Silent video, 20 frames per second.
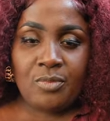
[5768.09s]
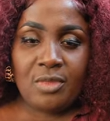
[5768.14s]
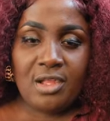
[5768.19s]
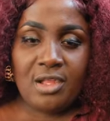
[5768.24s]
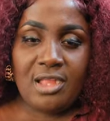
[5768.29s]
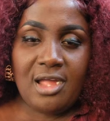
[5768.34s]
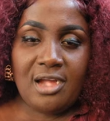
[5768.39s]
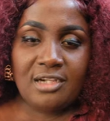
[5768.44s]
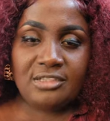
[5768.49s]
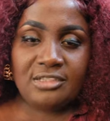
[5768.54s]

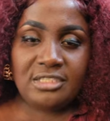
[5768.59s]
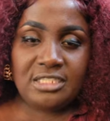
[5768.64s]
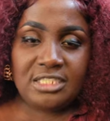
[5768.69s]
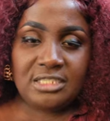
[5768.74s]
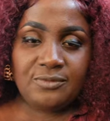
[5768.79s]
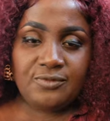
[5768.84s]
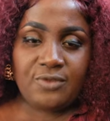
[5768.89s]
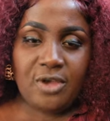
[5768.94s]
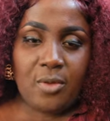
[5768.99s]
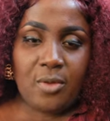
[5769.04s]
Long time
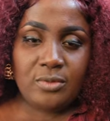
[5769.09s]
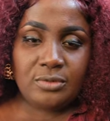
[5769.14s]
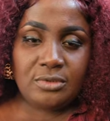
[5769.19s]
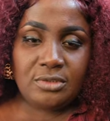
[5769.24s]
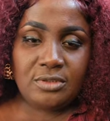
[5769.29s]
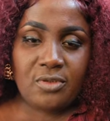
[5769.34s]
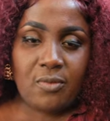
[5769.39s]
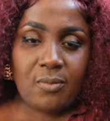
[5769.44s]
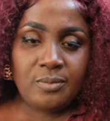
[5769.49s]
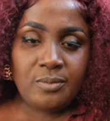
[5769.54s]
from
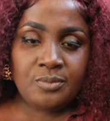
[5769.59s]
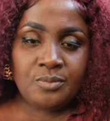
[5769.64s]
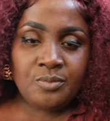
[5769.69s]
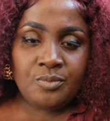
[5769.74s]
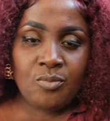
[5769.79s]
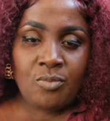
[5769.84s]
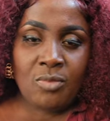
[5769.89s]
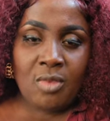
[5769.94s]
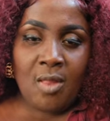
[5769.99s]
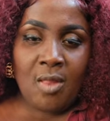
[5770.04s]
mm, um,
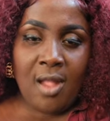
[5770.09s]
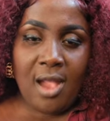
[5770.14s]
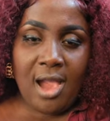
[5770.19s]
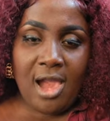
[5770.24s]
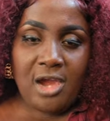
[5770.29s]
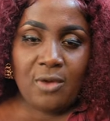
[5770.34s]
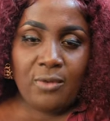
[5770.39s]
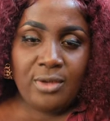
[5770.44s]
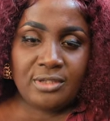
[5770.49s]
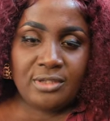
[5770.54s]

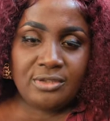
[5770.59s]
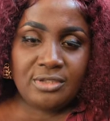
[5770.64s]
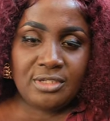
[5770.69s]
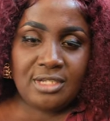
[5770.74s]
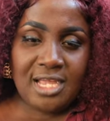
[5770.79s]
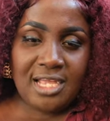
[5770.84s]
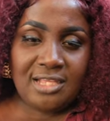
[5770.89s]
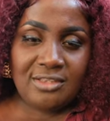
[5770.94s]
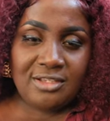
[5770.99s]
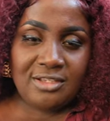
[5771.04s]
I went to
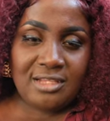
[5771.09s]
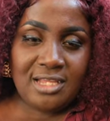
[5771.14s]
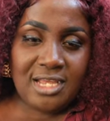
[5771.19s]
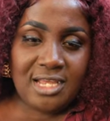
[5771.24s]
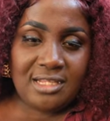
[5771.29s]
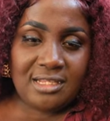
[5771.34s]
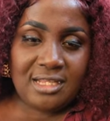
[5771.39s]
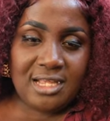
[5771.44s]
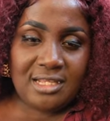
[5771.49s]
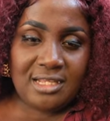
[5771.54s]

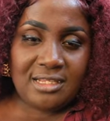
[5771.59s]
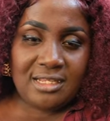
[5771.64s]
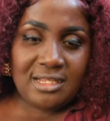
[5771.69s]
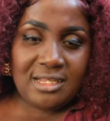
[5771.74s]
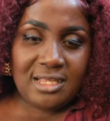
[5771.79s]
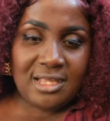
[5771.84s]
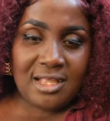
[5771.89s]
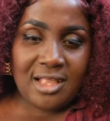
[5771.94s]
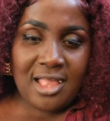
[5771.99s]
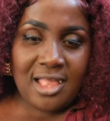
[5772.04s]
99 and
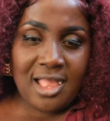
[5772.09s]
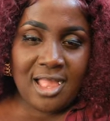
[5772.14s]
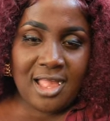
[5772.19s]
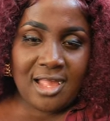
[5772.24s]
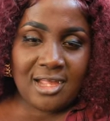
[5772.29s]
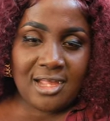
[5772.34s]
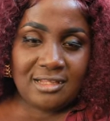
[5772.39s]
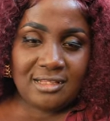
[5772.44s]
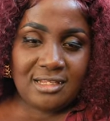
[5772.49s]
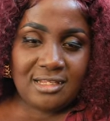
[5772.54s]

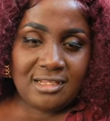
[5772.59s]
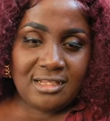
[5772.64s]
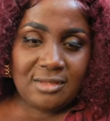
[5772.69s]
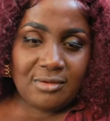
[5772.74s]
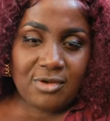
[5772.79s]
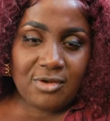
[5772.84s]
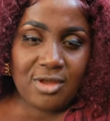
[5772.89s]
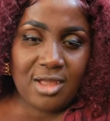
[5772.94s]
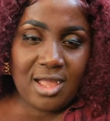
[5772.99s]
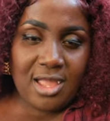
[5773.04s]
did
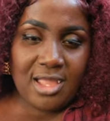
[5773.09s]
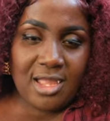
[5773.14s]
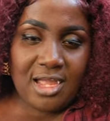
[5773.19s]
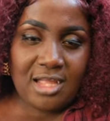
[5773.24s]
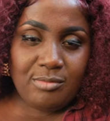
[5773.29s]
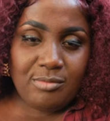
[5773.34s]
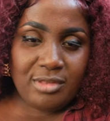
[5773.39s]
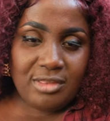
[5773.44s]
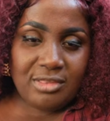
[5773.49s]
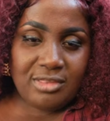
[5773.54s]
cry
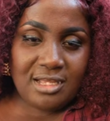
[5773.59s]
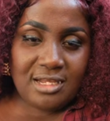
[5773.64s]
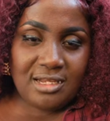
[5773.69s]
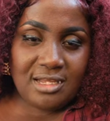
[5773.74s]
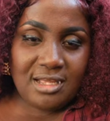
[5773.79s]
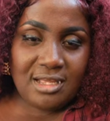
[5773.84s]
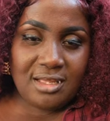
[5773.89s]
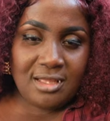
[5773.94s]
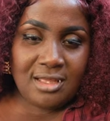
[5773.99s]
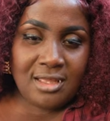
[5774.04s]
and Miss
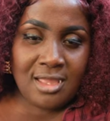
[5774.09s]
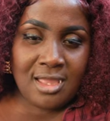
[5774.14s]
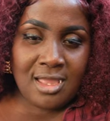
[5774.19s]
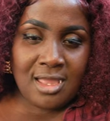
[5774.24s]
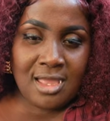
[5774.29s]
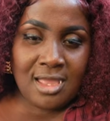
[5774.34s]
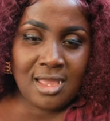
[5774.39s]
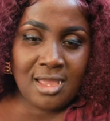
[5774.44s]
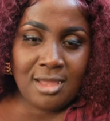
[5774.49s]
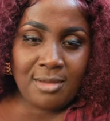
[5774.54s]
Donna
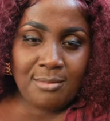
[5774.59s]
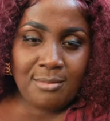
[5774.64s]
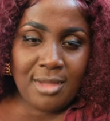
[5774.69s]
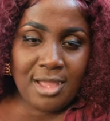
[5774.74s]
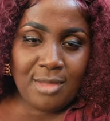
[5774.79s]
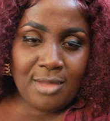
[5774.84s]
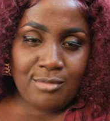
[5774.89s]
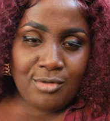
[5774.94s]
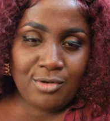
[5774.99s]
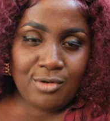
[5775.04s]

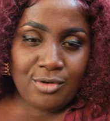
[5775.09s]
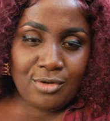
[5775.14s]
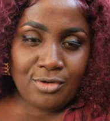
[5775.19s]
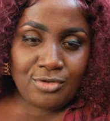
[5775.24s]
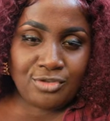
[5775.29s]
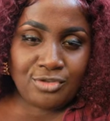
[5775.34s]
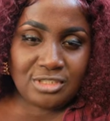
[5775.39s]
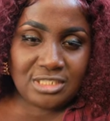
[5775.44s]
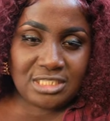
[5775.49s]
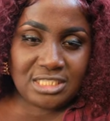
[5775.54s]
buy me
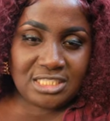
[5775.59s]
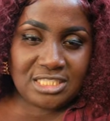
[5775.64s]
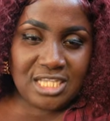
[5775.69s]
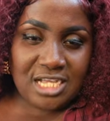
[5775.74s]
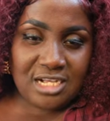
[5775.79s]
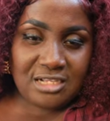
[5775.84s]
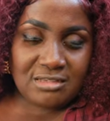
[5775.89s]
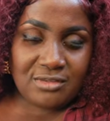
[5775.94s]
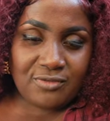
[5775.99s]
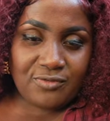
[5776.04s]
grocery on
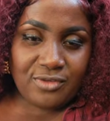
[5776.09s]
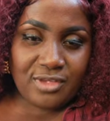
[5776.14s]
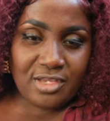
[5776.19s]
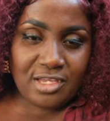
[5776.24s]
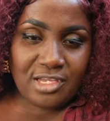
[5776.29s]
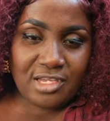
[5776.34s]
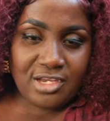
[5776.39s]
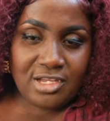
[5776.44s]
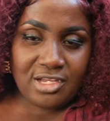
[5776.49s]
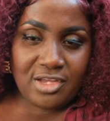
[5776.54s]
taxi fare.
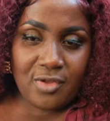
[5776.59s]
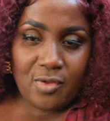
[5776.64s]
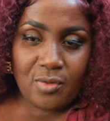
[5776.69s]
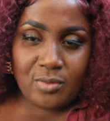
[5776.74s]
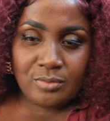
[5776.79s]
You know,